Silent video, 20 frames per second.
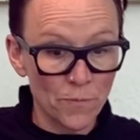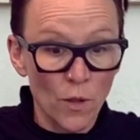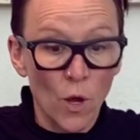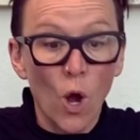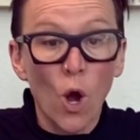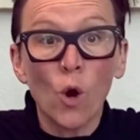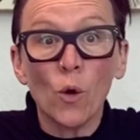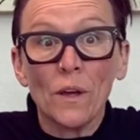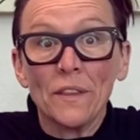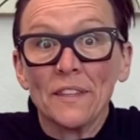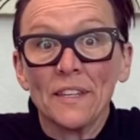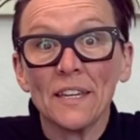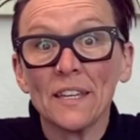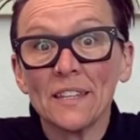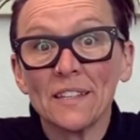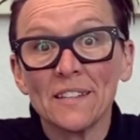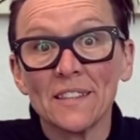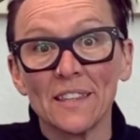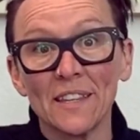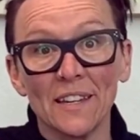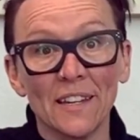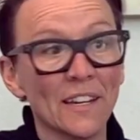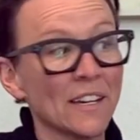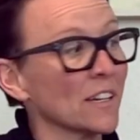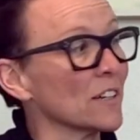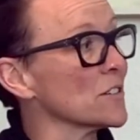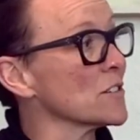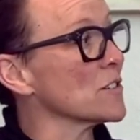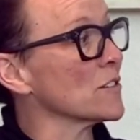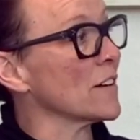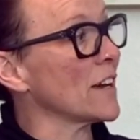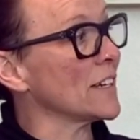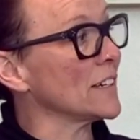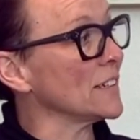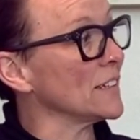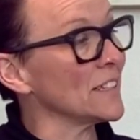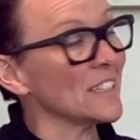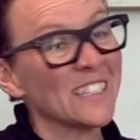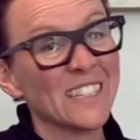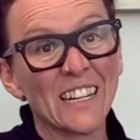Oh, and the other thing, I also added
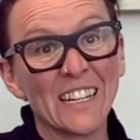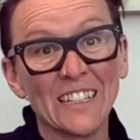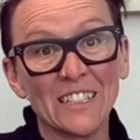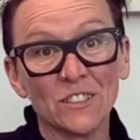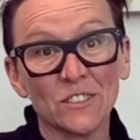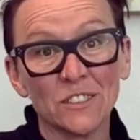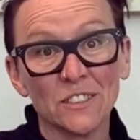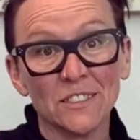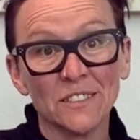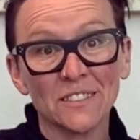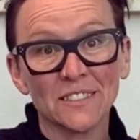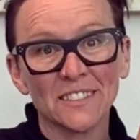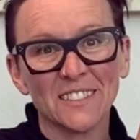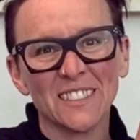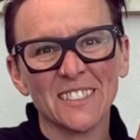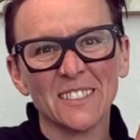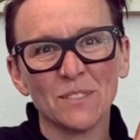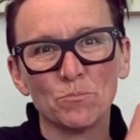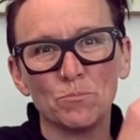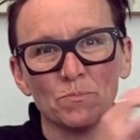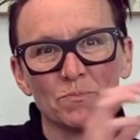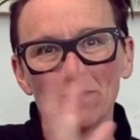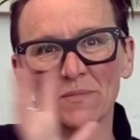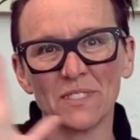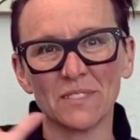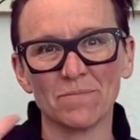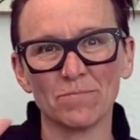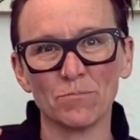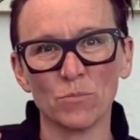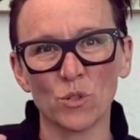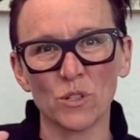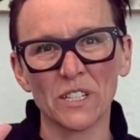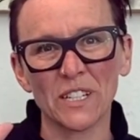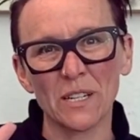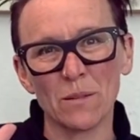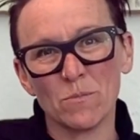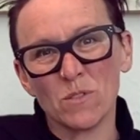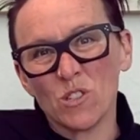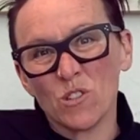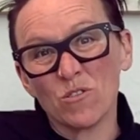a title, because board
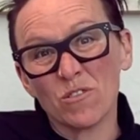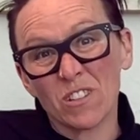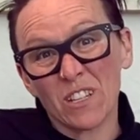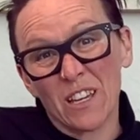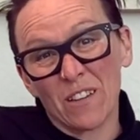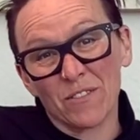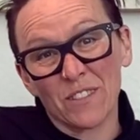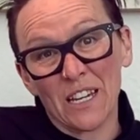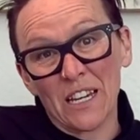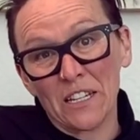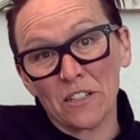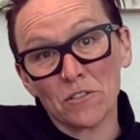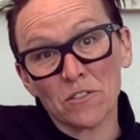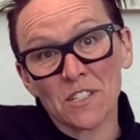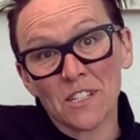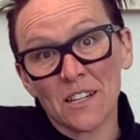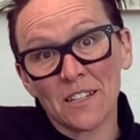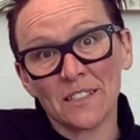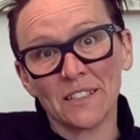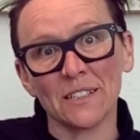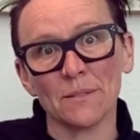games usually have titles on it.